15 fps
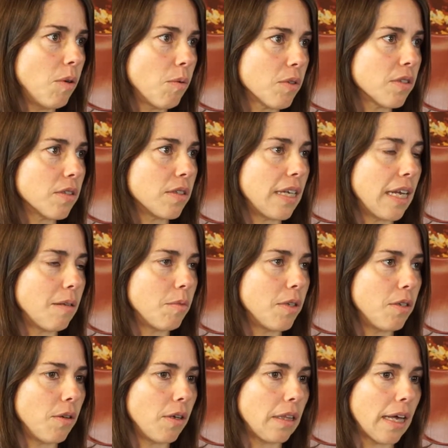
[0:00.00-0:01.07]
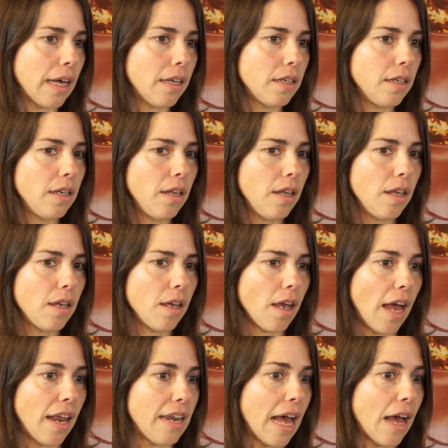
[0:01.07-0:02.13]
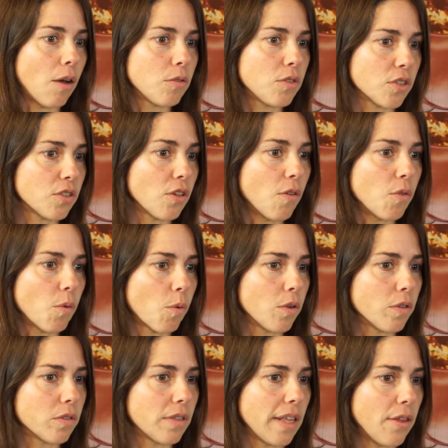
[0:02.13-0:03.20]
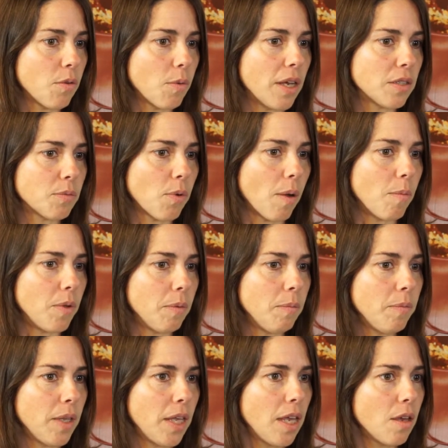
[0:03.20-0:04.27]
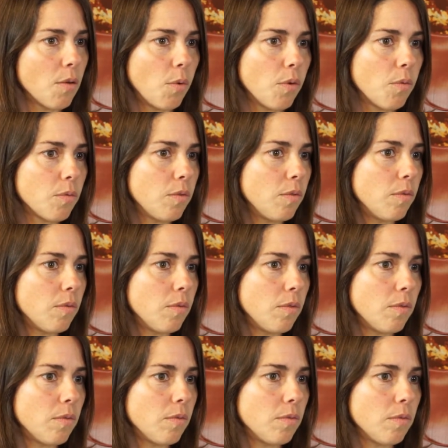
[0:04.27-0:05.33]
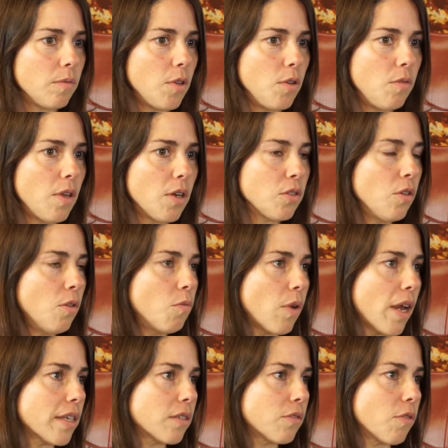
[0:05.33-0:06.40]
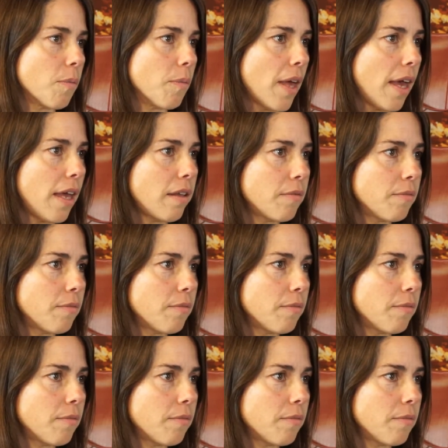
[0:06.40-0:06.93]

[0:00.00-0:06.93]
We were sustainably doing that. And now to solve the world's leather waste problem. Well, there's no rest from that.